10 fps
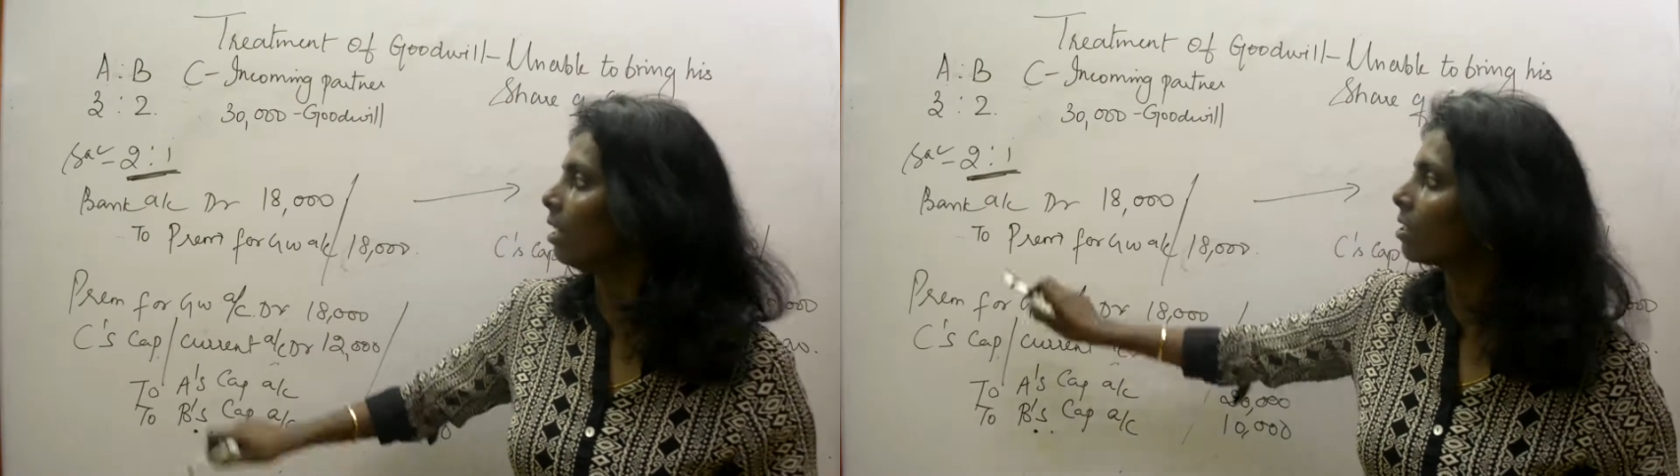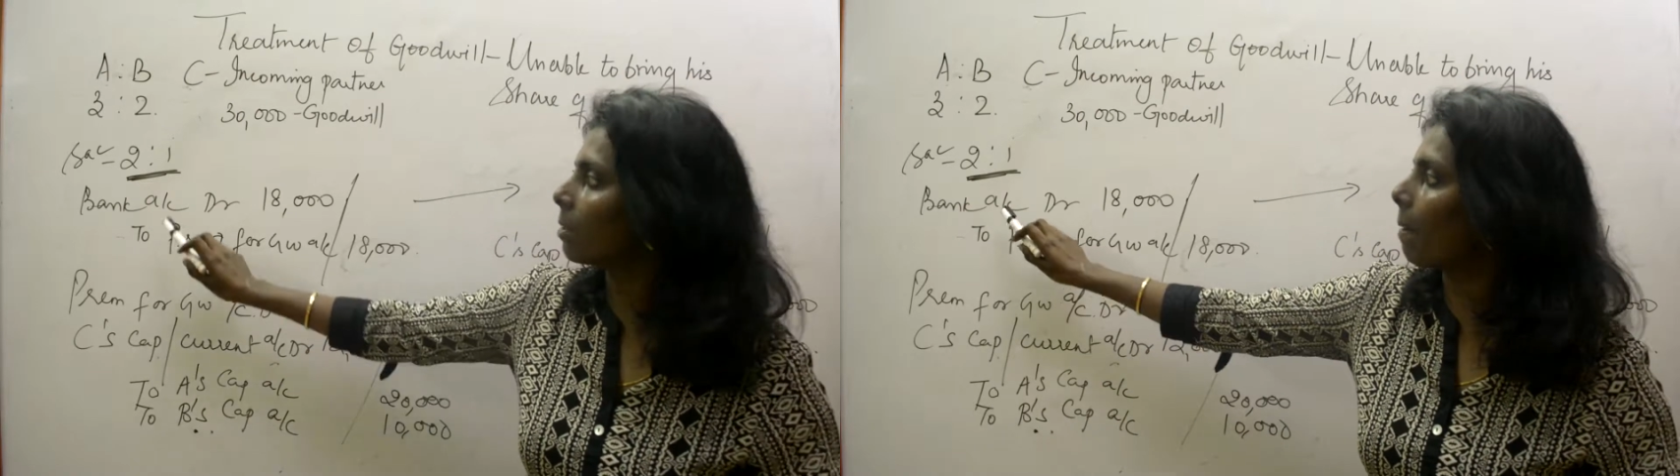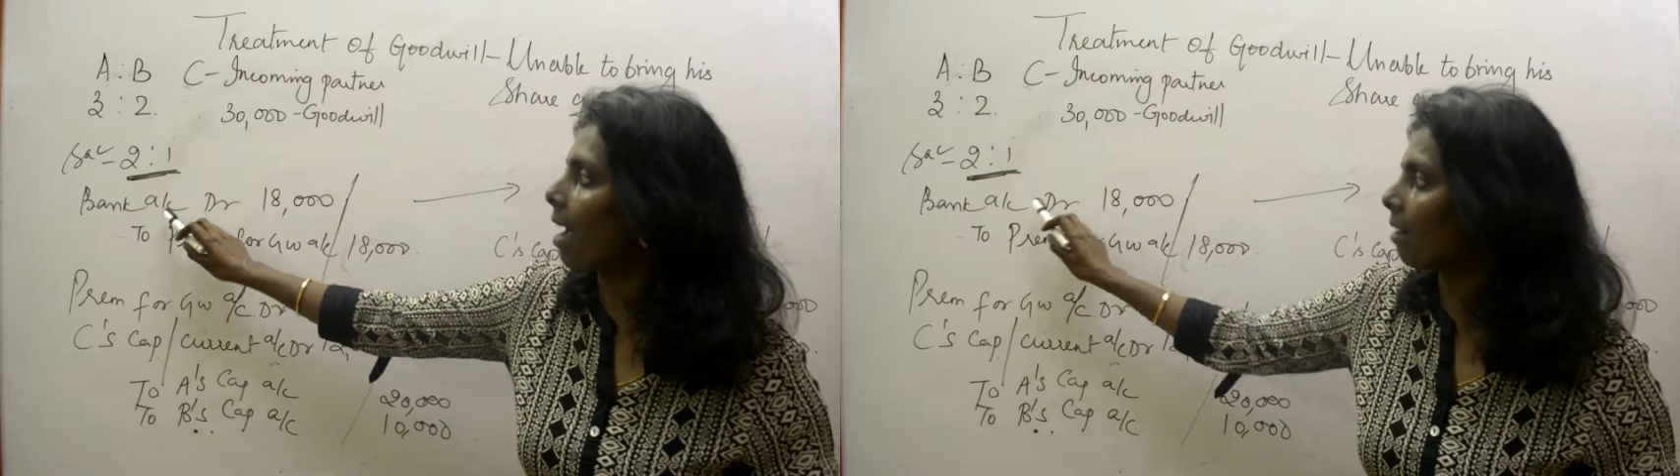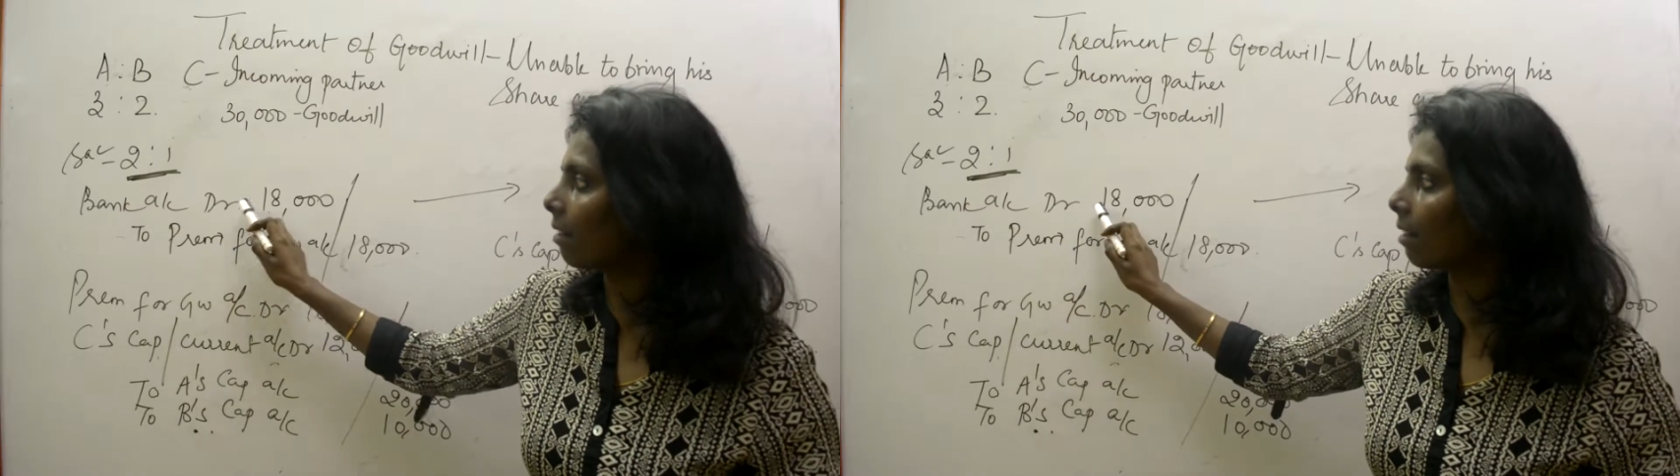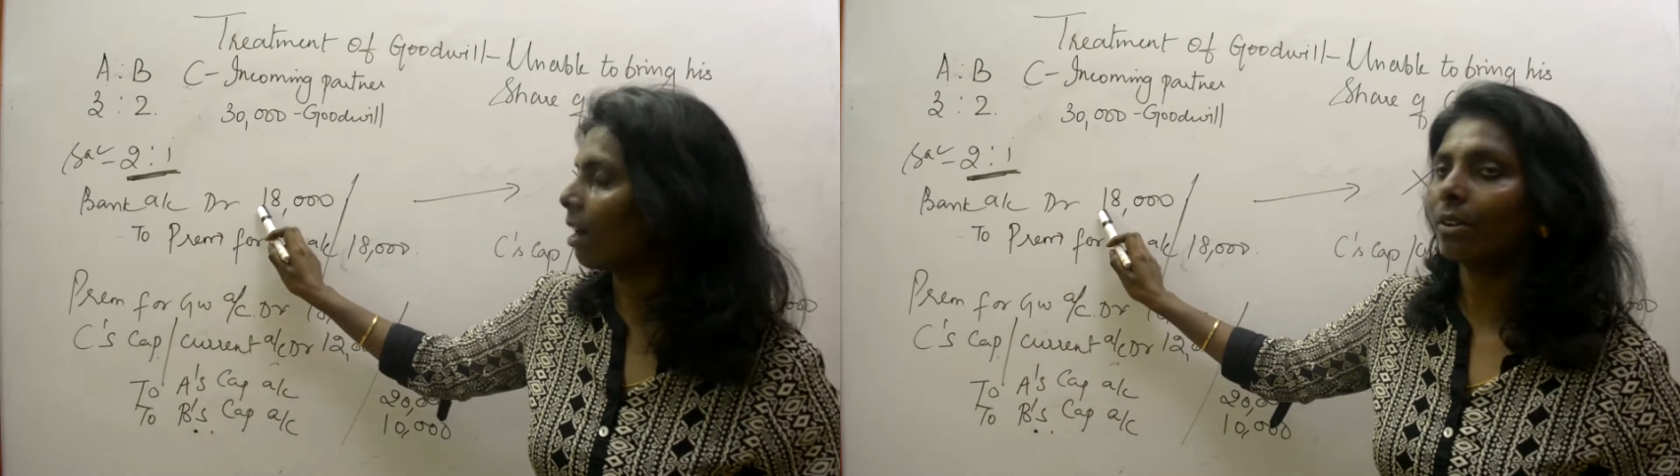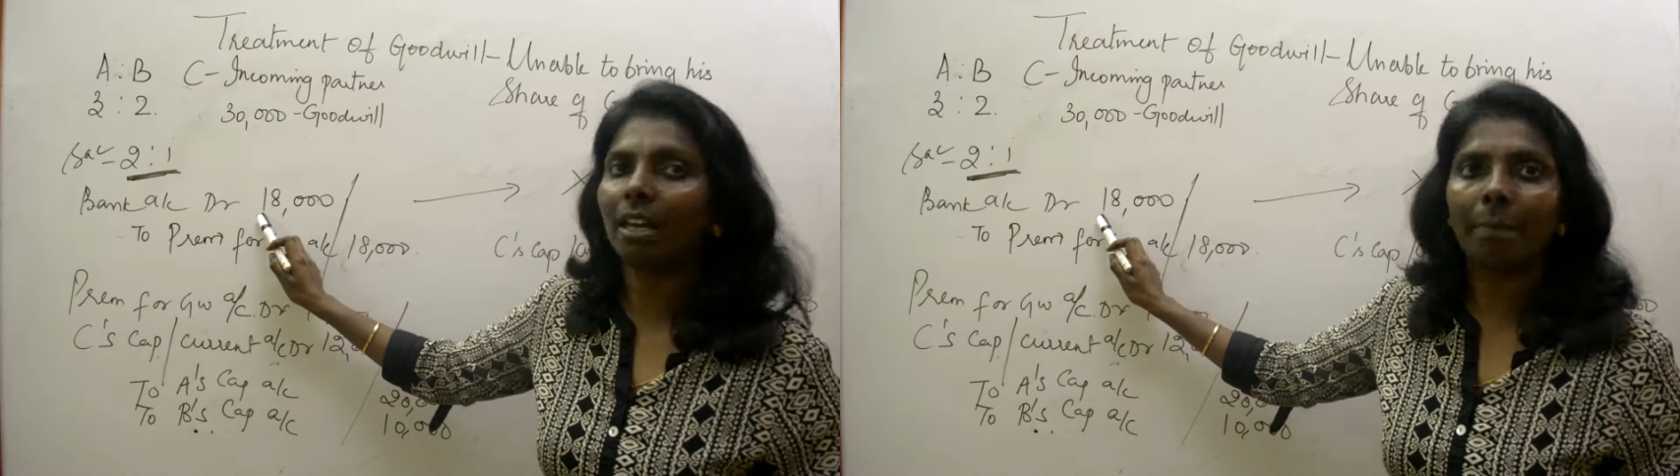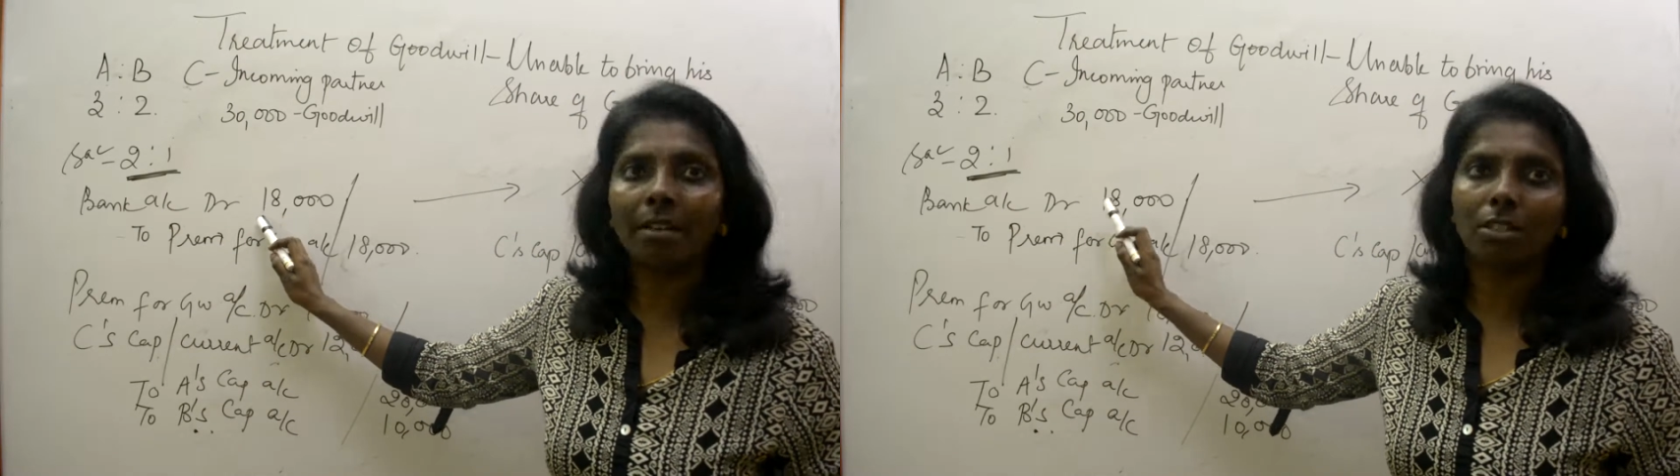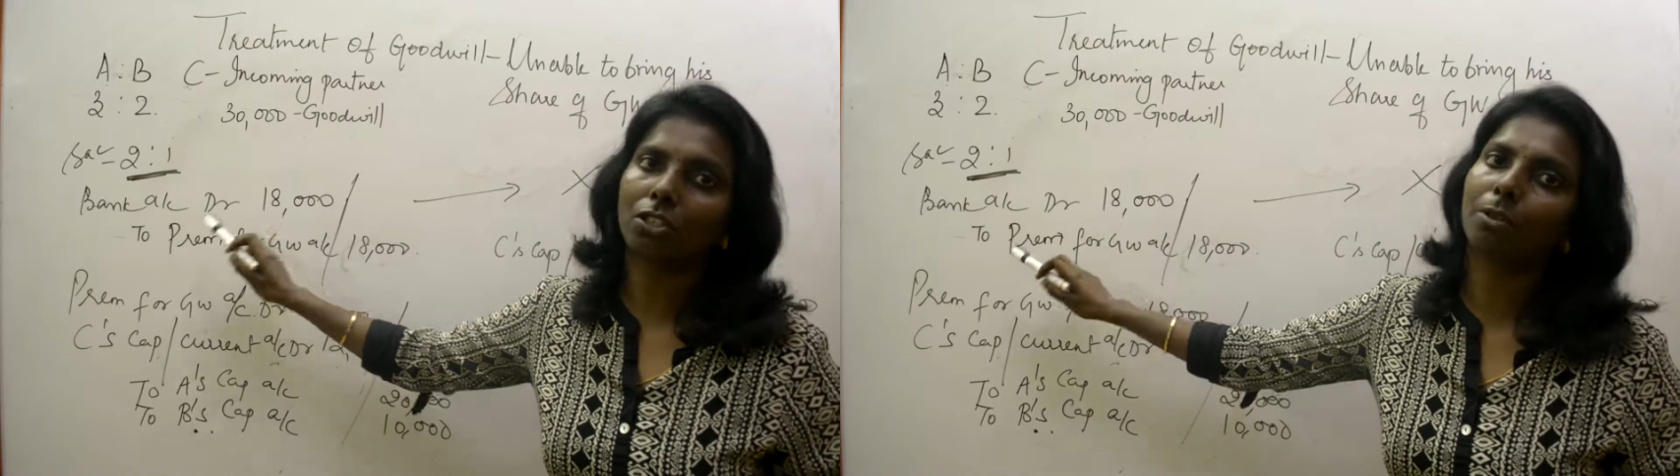So bank account debit